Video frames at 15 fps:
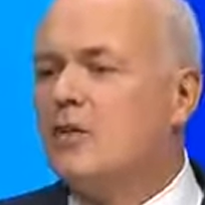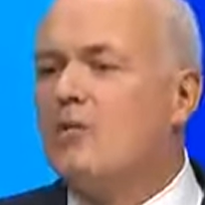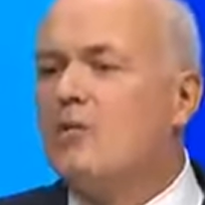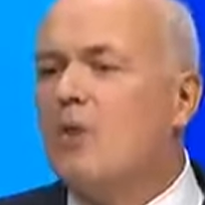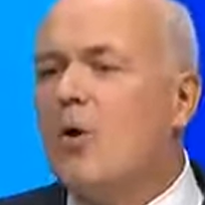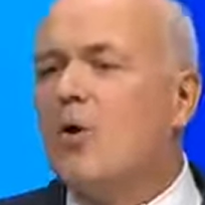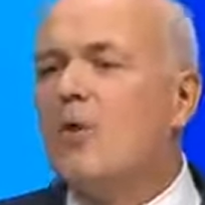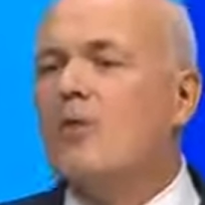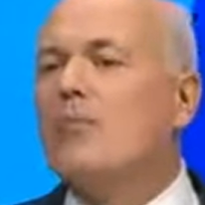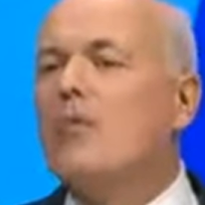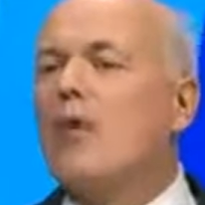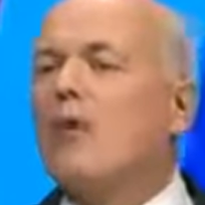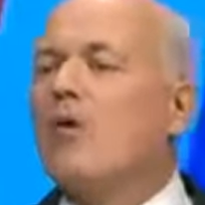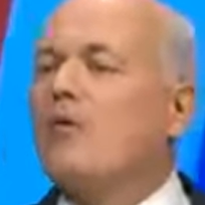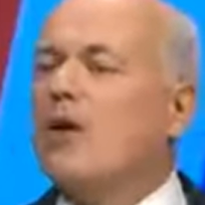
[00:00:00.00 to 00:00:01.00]
With more and
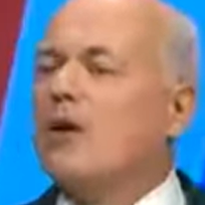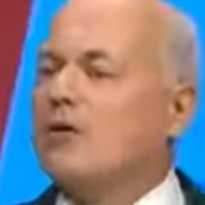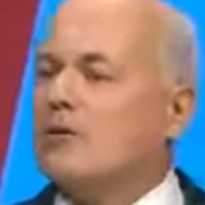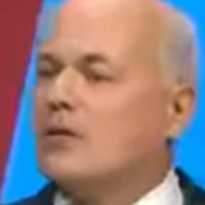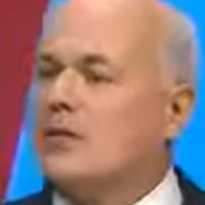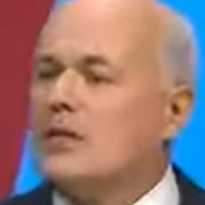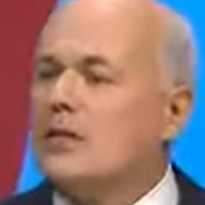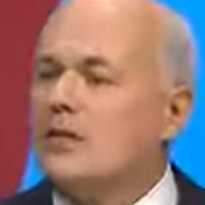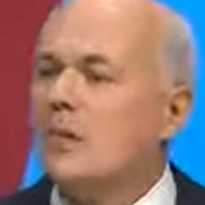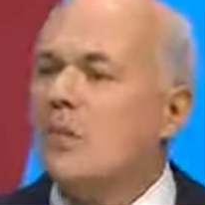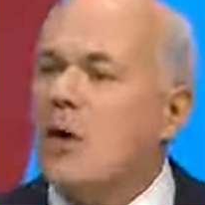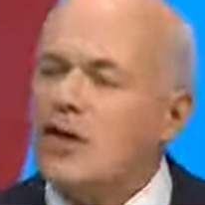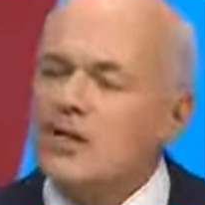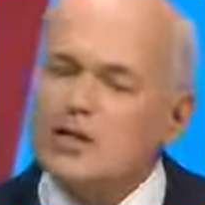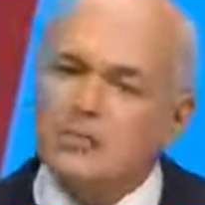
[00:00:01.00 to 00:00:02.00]
more of those
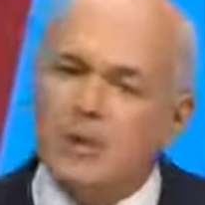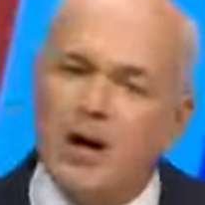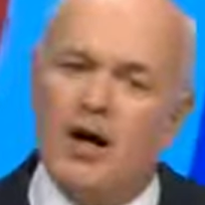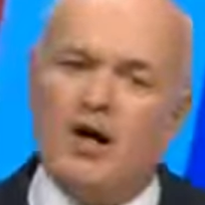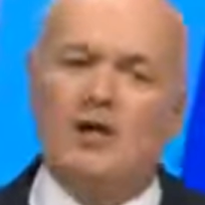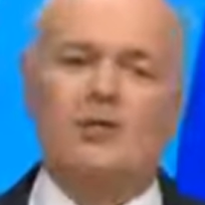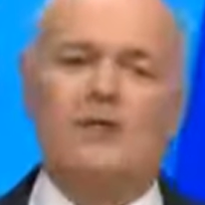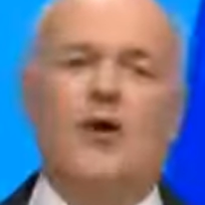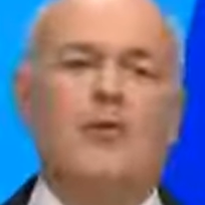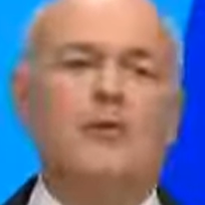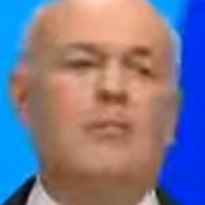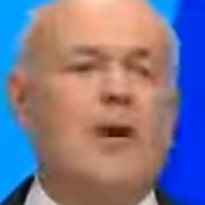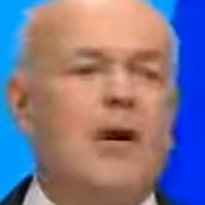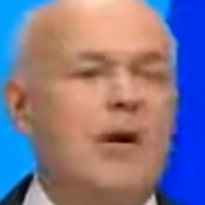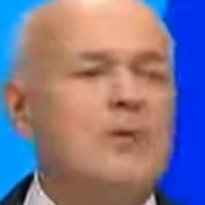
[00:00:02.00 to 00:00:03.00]
once parked
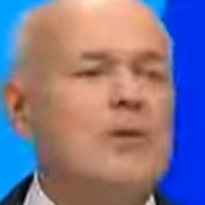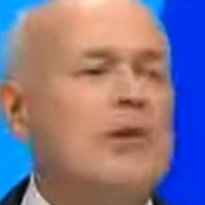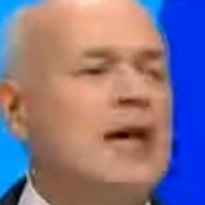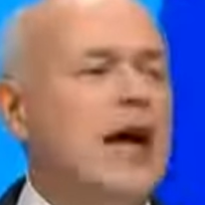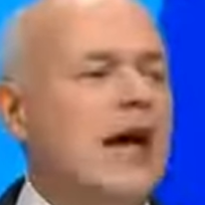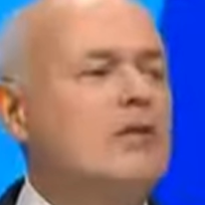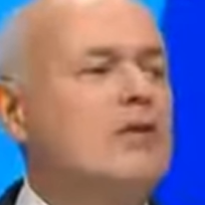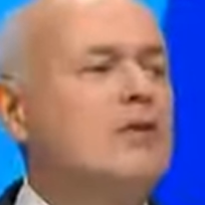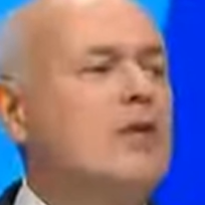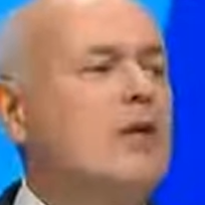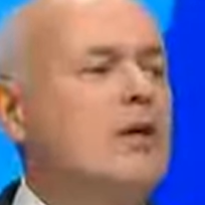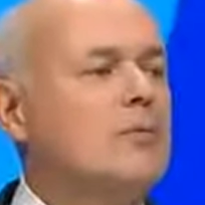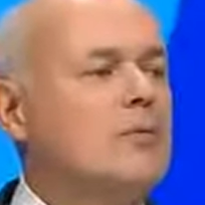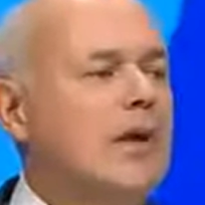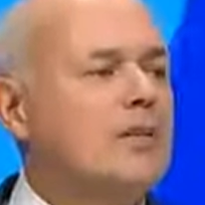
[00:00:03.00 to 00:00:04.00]
on permanent
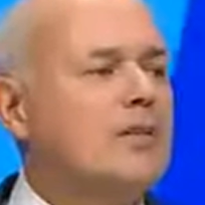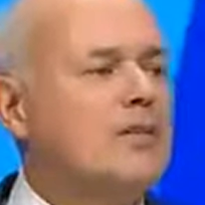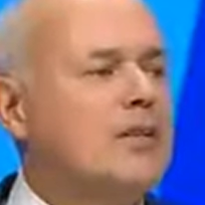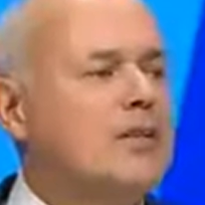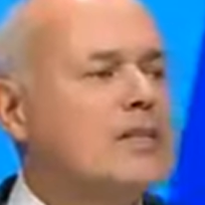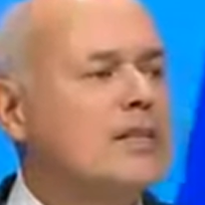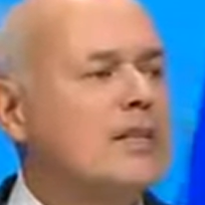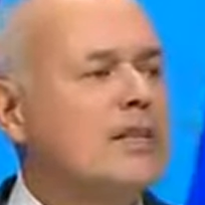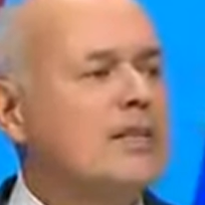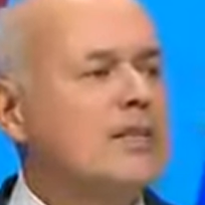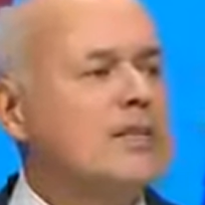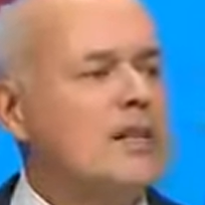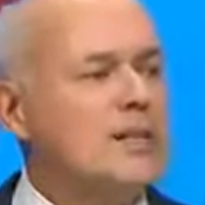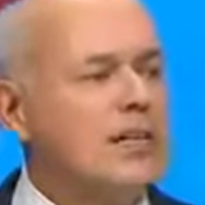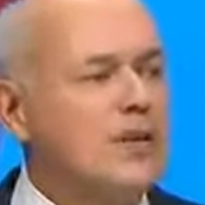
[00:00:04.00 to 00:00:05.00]
out-of-work benefits,
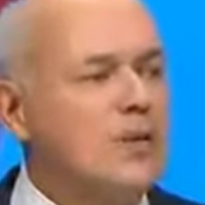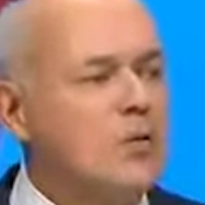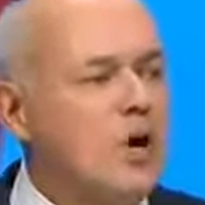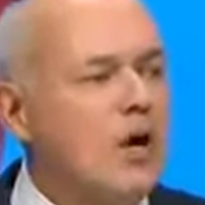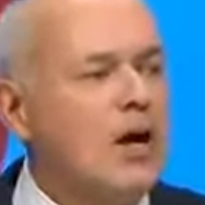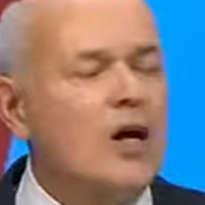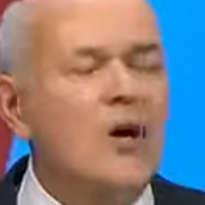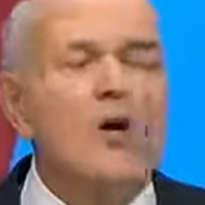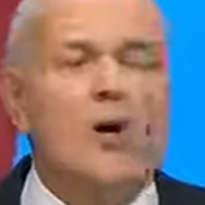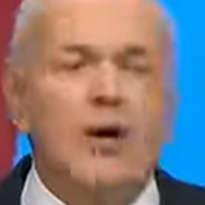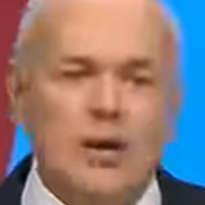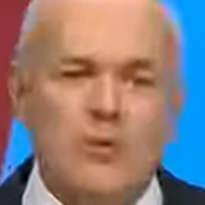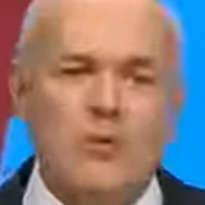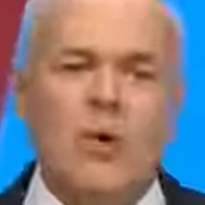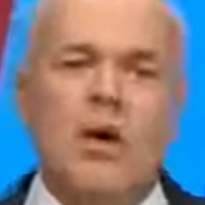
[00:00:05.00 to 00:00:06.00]
seeking work
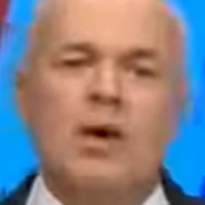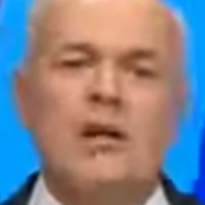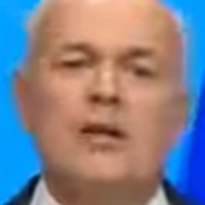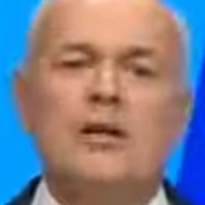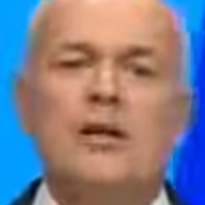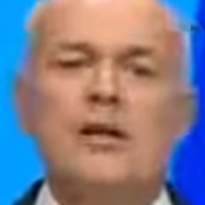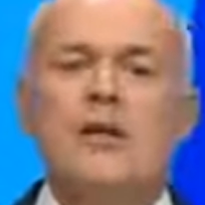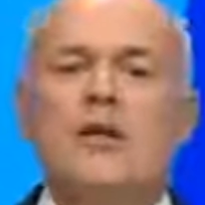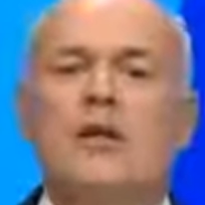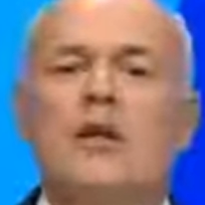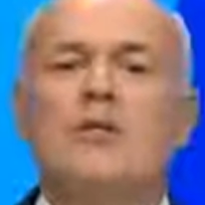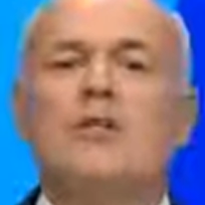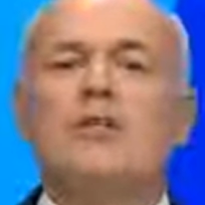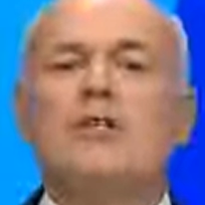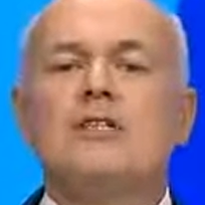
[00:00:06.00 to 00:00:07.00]
or in work,
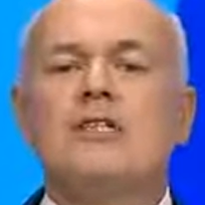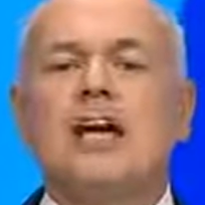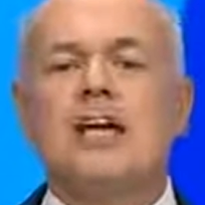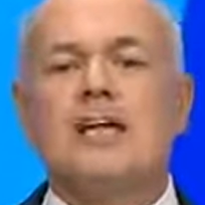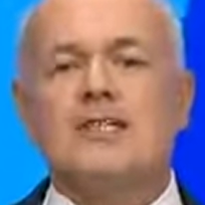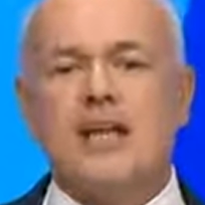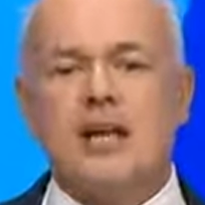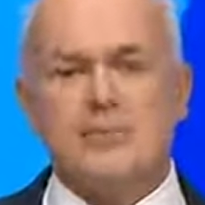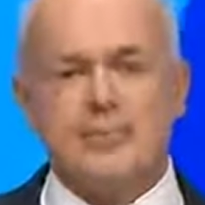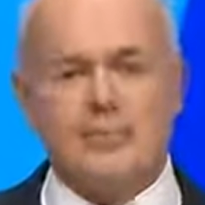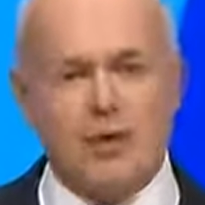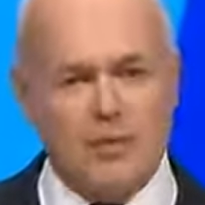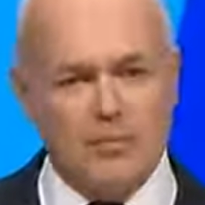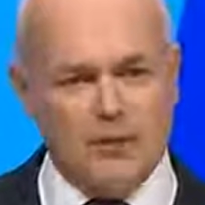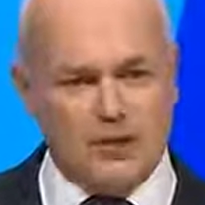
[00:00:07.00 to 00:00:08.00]
conference, that is a
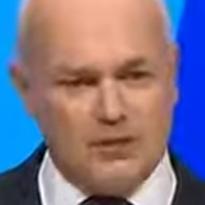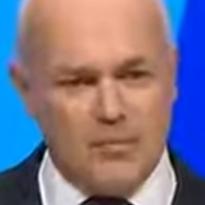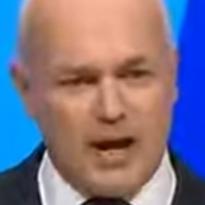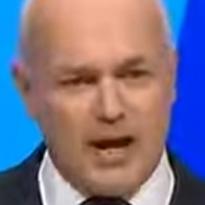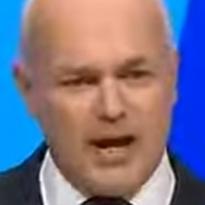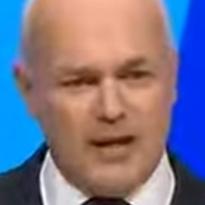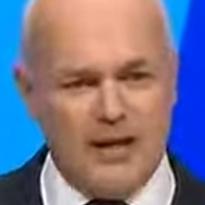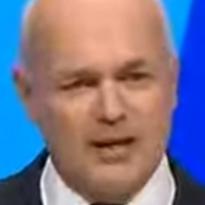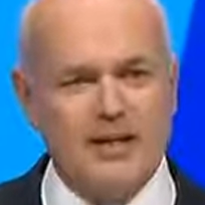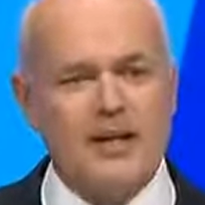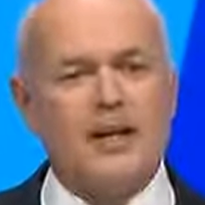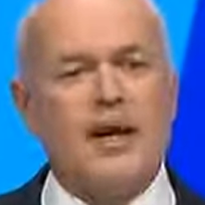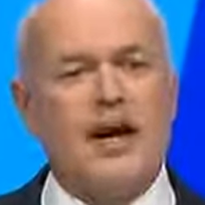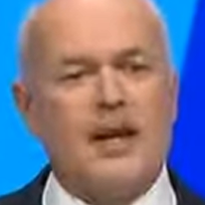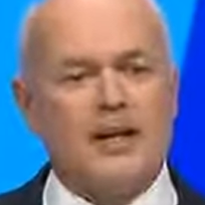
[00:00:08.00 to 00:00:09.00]
promise made
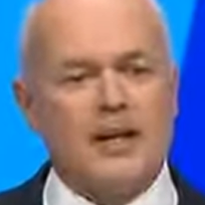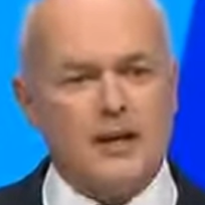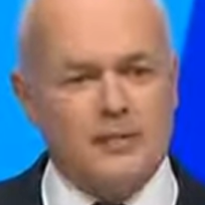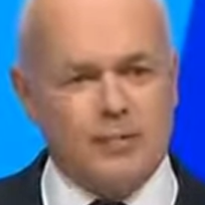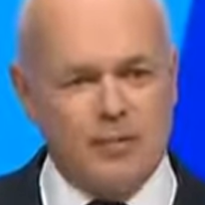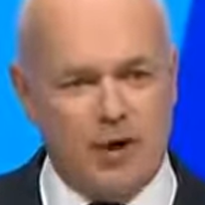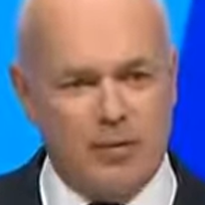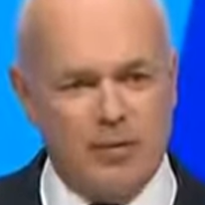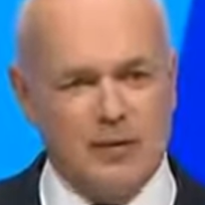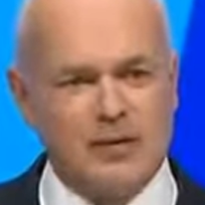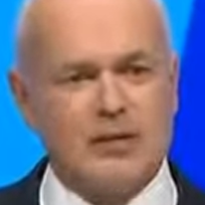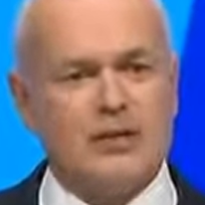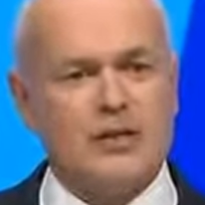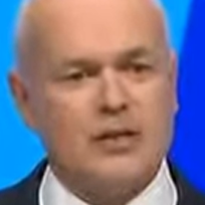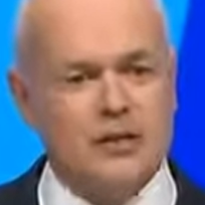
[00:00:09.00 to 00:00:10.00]
and a
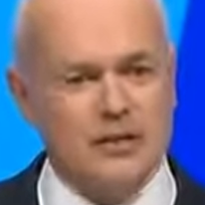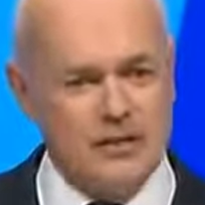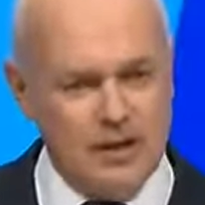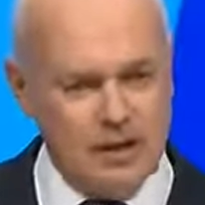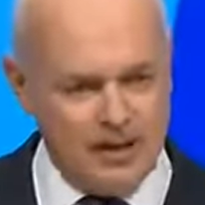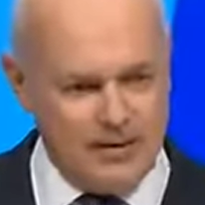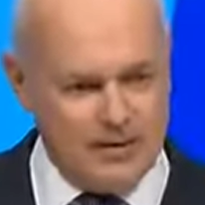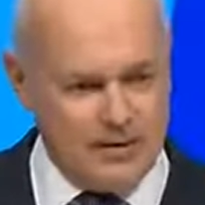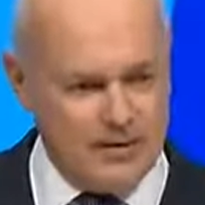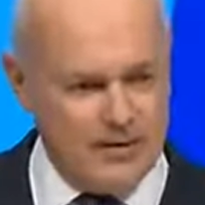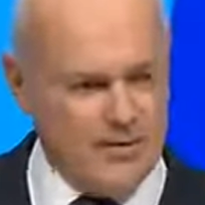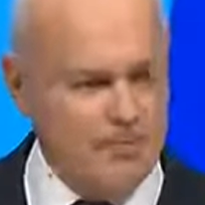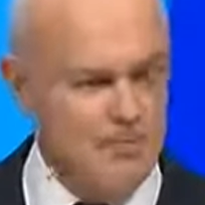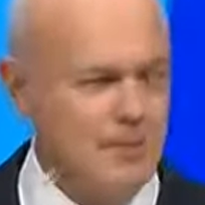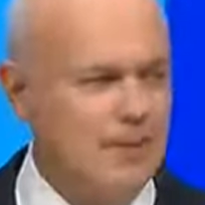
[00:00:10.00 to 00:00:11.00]
promise delivered.